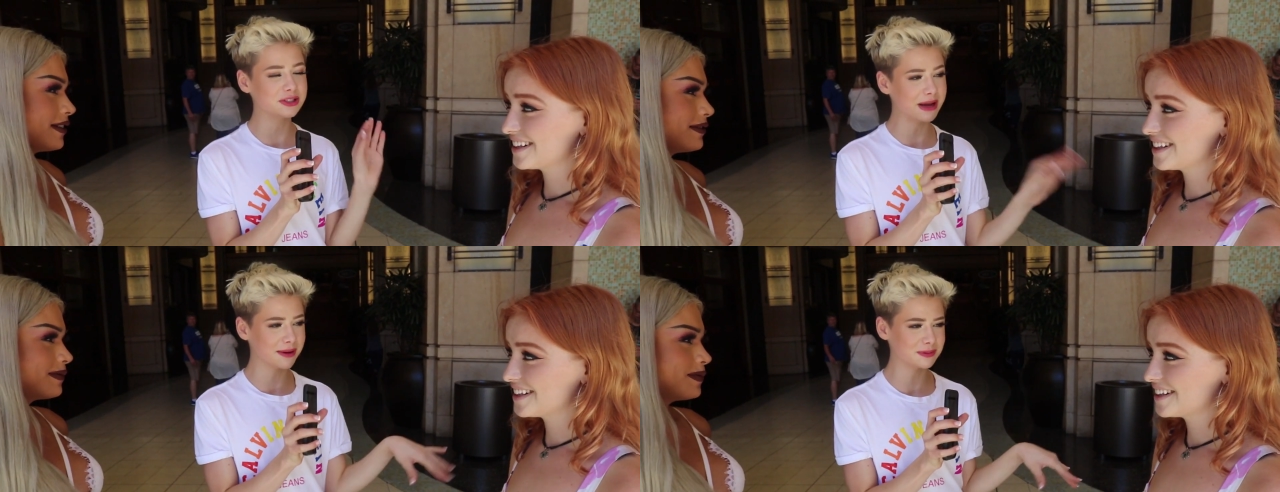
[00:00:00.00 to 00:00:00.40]

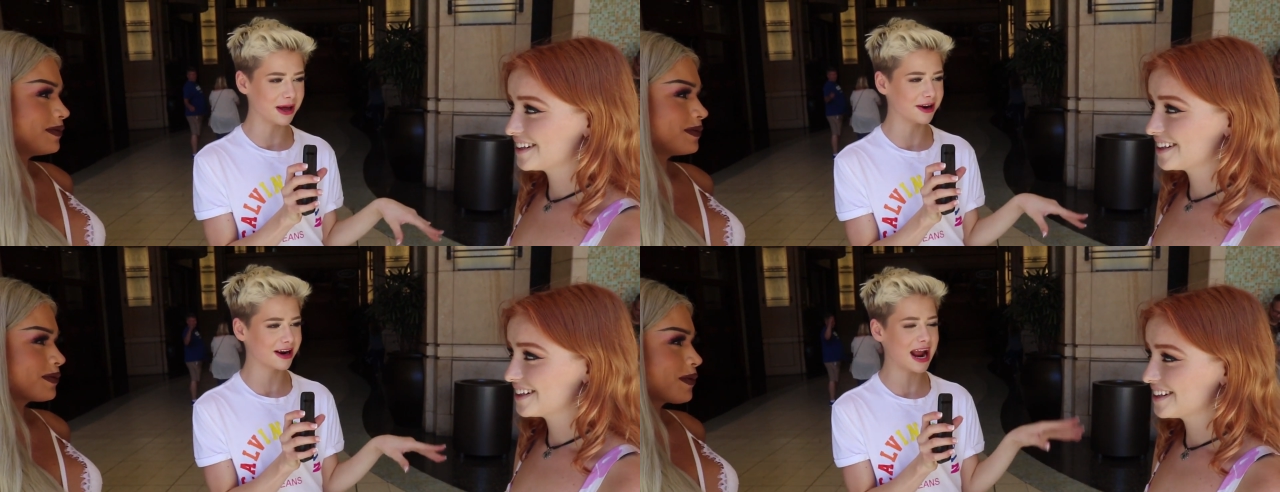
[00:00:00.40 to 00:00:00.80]
Speaker 1: whose makeup's
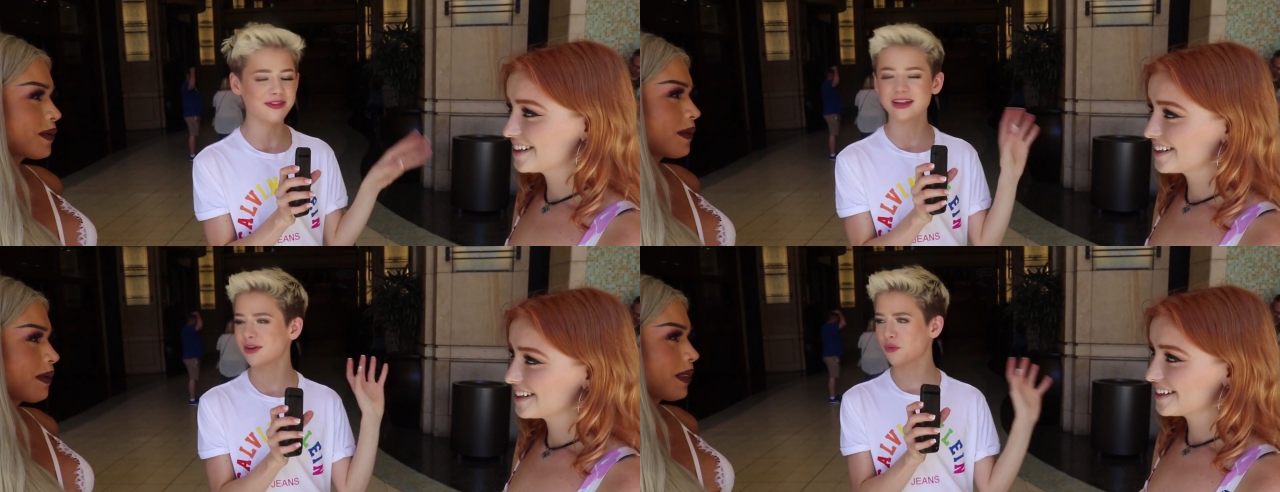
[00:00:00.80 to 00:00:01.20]
better,
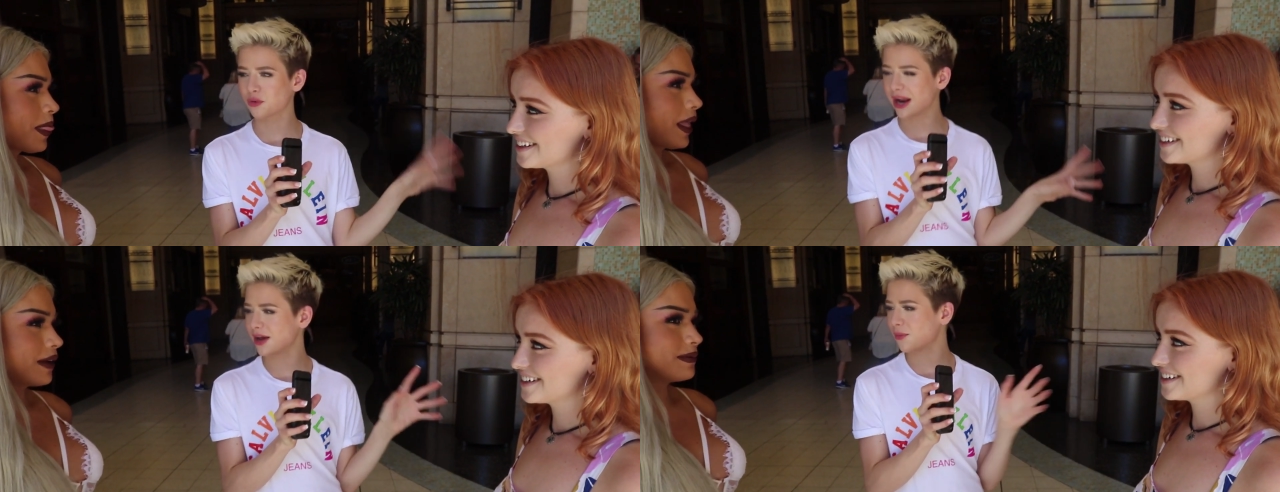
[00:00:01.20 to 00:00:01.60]
and then
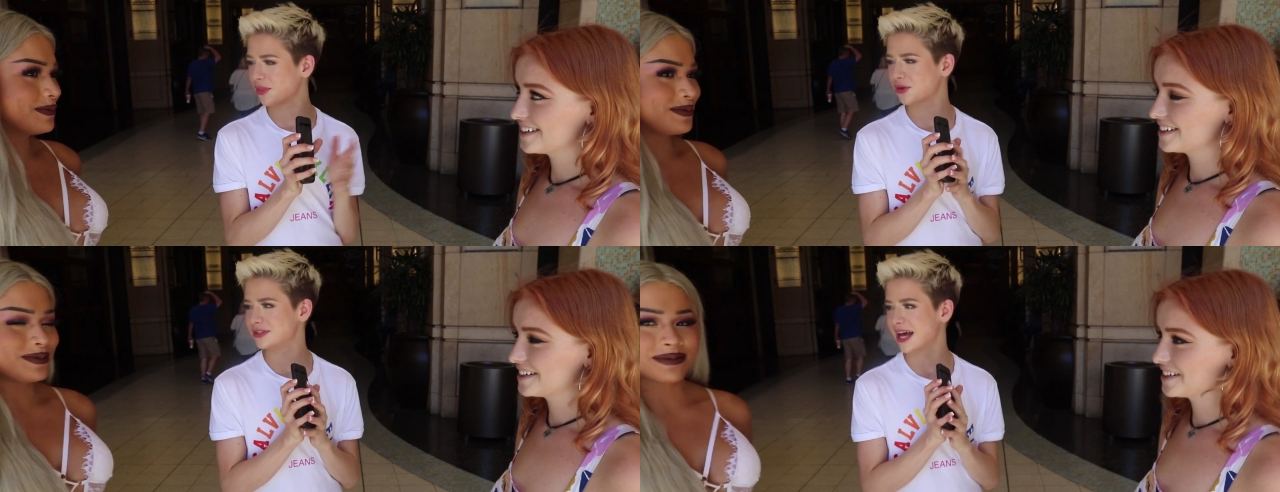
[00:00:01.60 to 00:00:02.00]
rate it
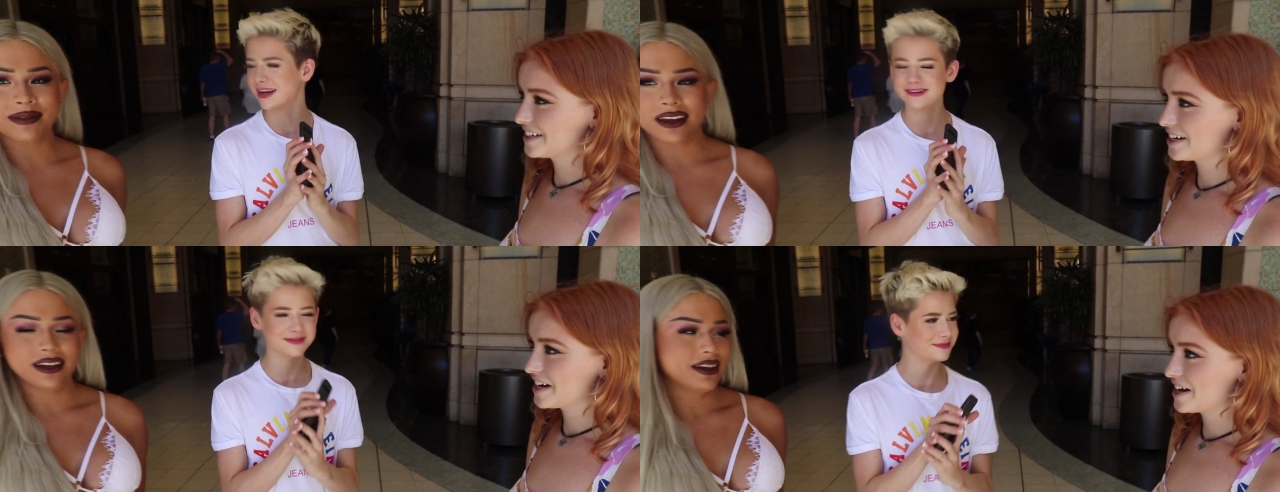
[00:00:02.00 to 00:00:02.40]
one through ten.